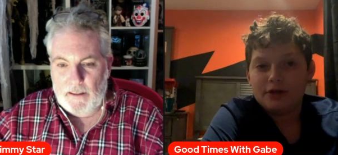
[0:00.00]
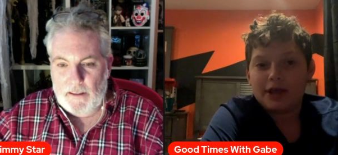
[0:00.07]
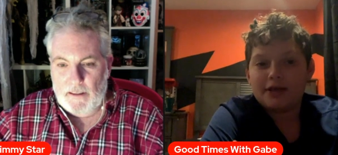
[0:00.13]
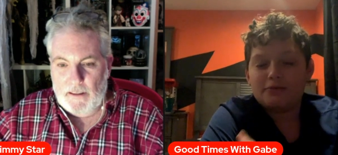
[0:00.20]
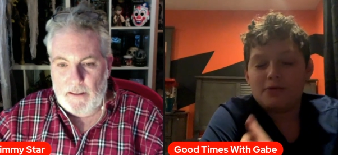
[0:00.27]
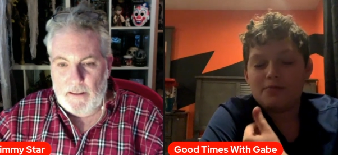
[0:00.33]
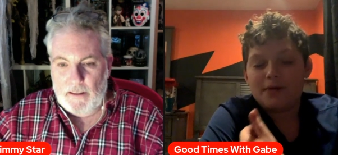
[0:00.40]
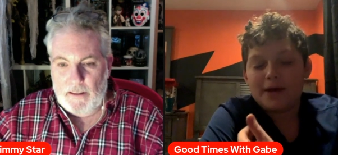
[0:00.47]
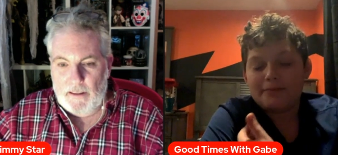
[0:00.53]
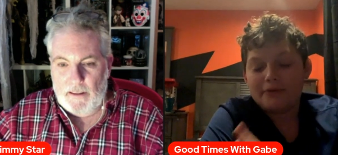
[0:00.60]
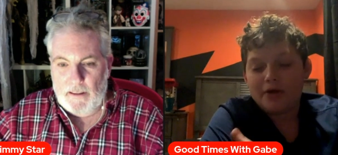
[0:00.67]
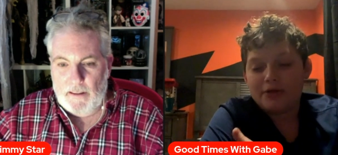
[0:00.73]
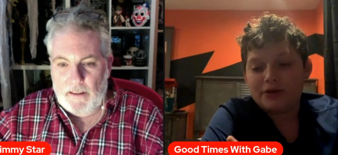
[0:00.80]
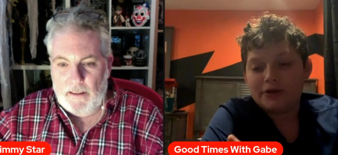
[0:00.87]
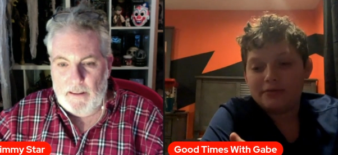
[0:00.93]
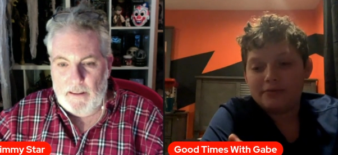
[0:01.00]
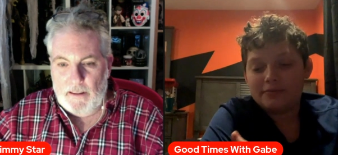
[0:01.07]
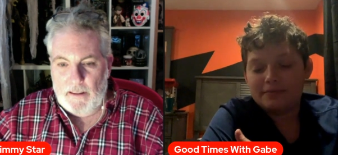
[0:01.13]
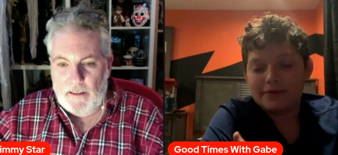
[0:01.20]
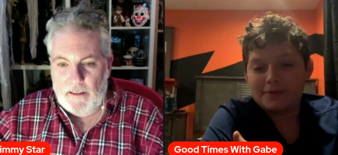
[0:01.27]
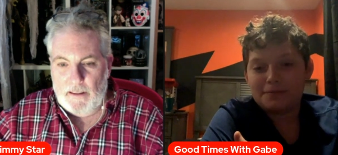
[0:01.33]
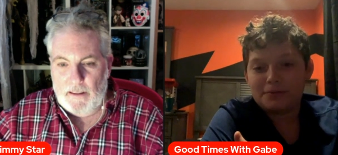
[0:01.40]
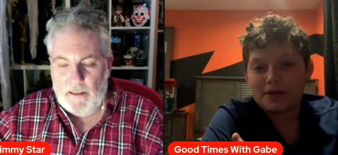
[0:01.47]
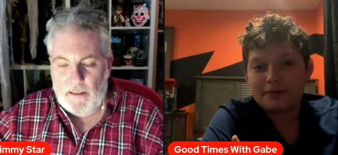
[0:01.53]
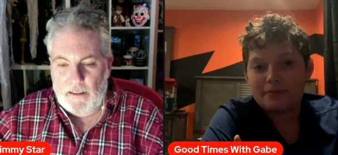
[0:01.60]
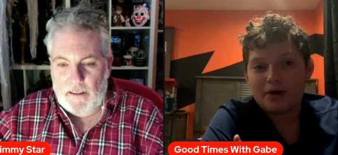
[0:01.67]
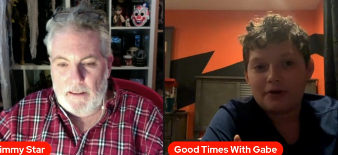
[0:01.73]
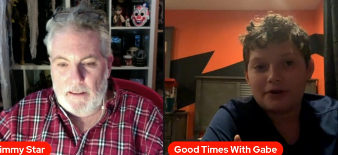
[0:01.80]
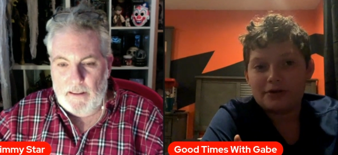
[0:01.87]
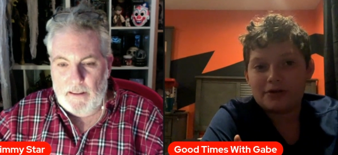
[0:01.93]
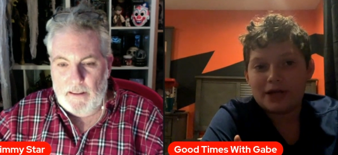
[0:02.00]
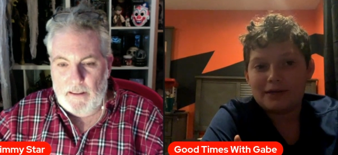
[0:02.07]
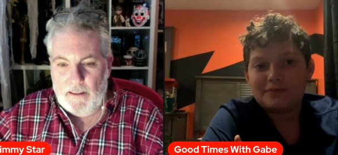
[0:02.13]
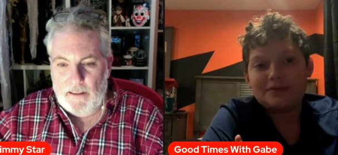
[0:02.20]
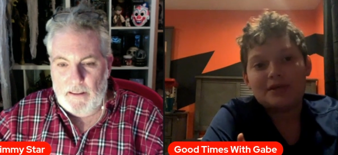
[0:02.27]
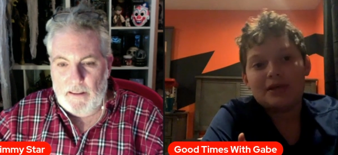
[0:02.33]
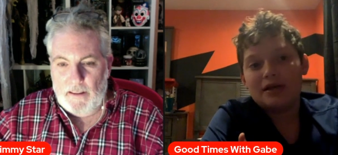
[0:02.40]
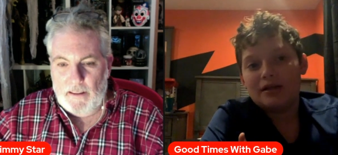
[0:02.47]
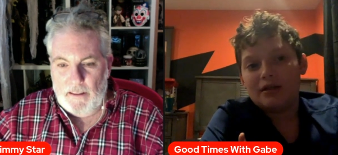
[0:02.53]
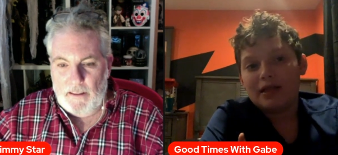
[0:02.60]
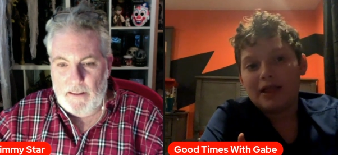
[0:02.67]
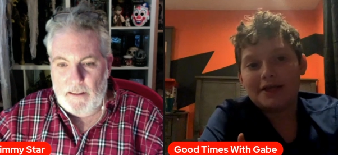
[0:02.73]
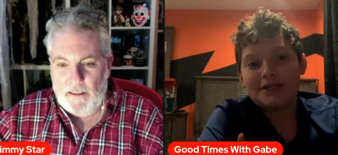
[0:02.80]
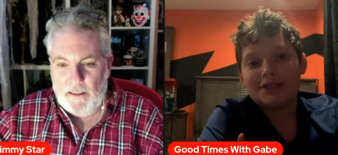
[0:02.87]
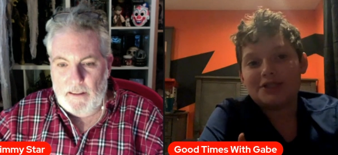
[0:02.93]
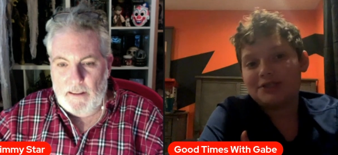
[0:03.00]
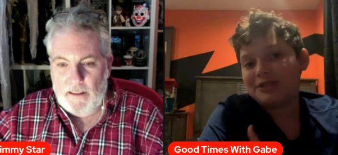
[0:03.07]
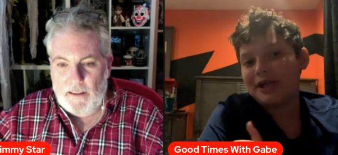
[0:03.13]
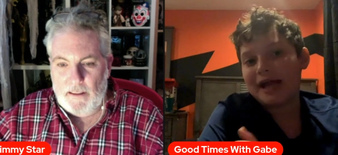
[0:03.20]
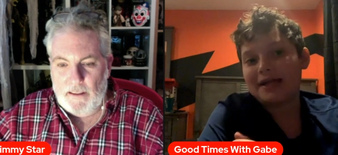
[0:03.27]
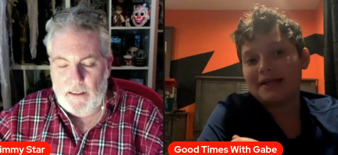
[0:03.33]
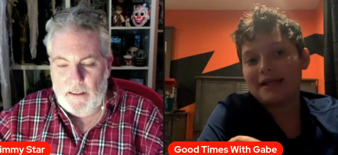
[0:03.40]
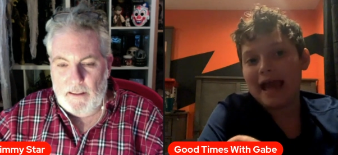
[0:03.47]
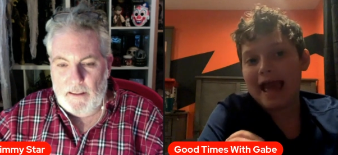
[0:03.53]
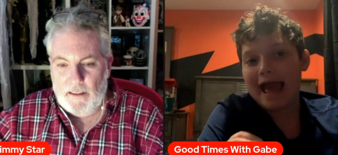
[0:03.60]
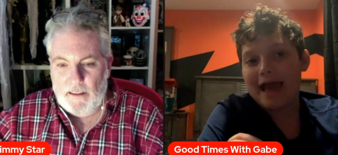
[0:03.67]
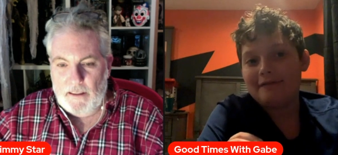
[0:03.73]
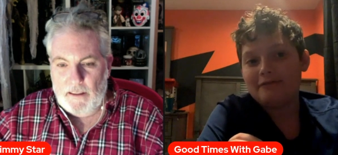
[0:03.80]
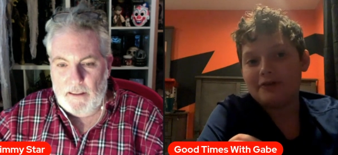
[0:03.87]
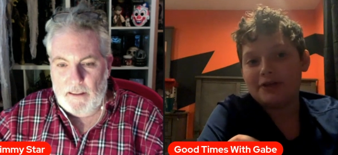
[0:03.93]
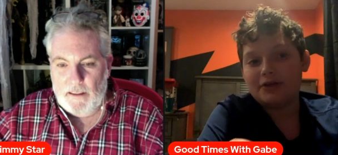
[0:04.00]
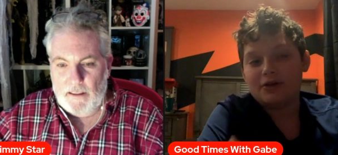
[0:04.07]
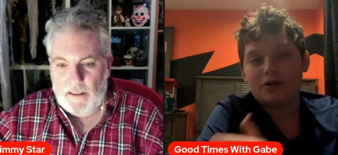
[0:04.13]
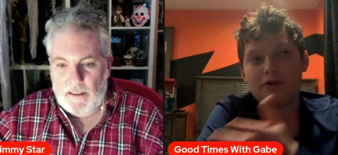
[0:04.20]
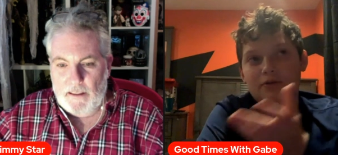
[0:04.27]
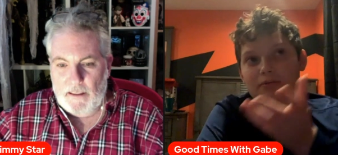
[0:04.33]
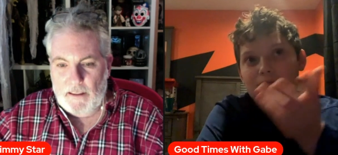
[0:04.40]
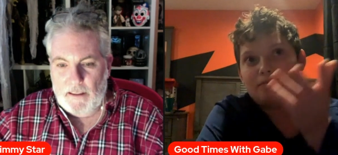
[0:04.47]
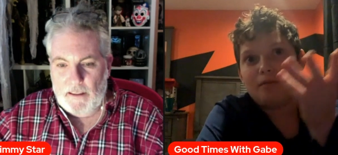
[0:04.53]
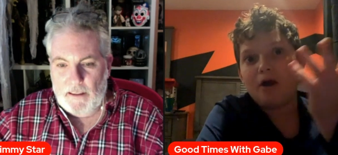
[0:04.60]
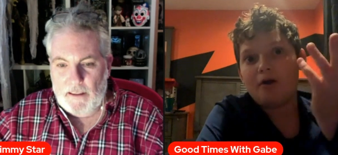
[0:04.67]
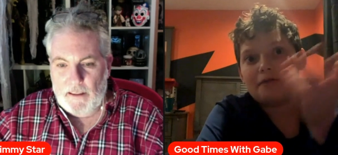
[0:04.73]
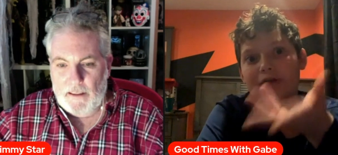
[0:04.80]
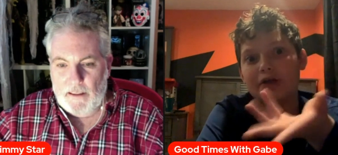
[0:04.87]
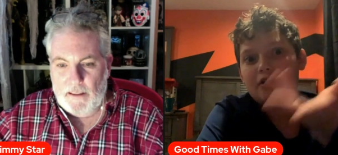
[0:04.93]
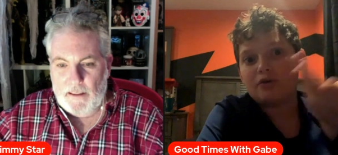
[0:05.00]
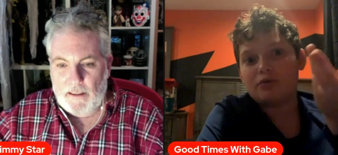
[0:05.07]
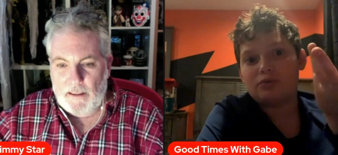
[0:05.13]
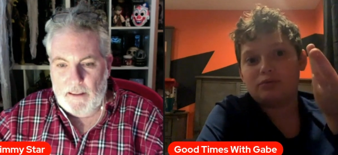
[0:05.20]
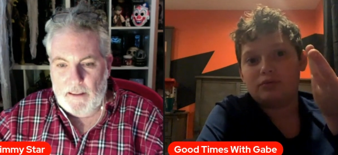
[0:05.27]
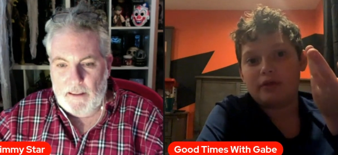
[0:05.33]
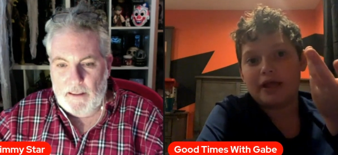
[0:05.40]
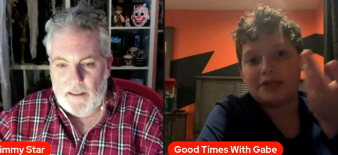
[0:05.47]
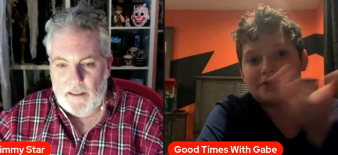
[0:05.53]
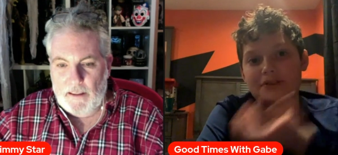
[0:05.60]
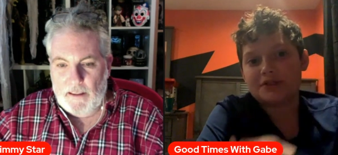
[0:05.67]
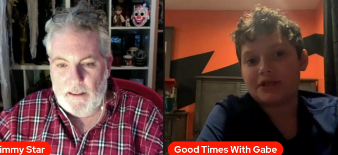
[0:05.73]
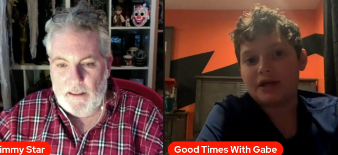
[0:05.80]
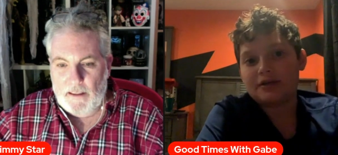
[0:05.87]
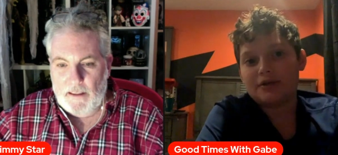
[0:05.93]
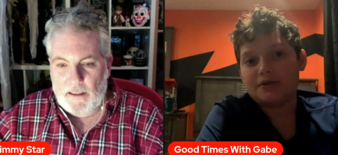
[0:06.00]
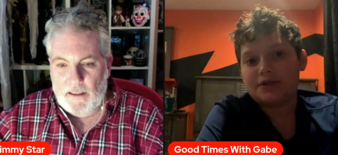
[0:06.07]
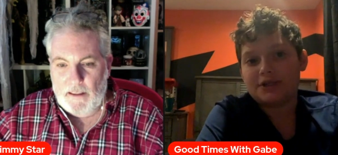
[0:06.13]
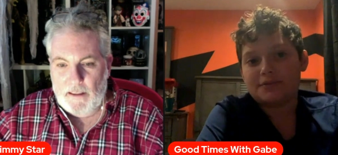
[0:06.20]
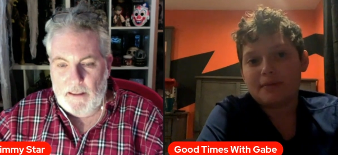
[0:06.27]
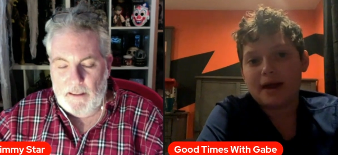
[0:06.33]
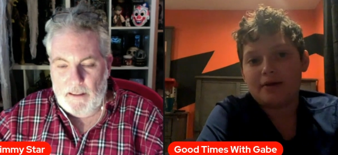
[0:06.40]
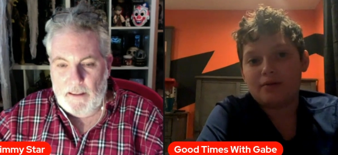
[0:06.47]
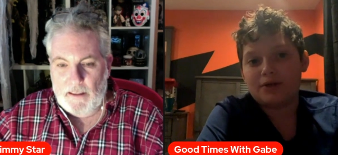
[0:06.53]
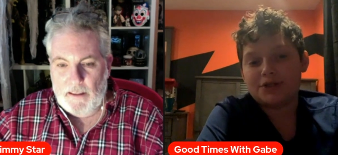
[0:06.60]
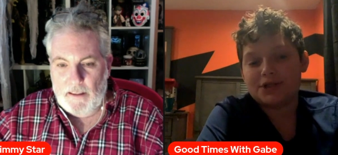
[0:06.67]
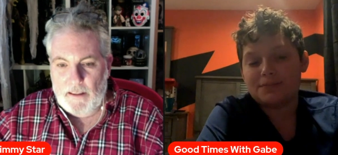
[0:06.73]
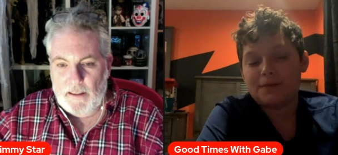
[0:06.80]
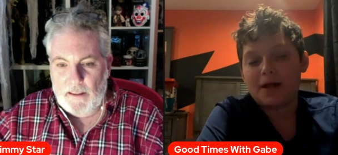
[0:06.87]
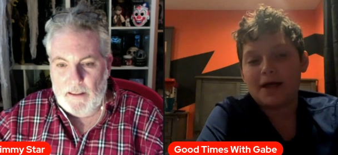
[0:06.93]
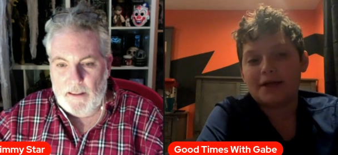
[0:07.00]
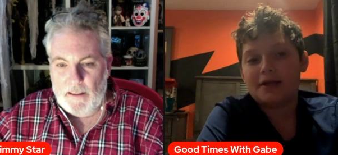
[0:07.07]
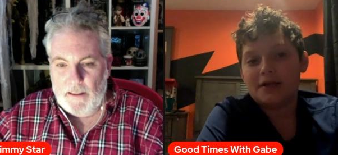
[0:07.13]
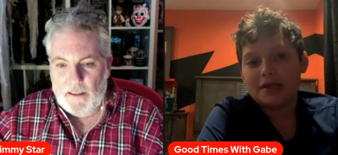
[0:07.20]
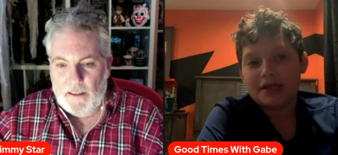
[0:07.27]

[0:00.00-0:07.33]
Speaker 1: Like when my brother and me play Mario games, like he's checking every or er, Mario Legend Zelda doesn't matter what you're playing.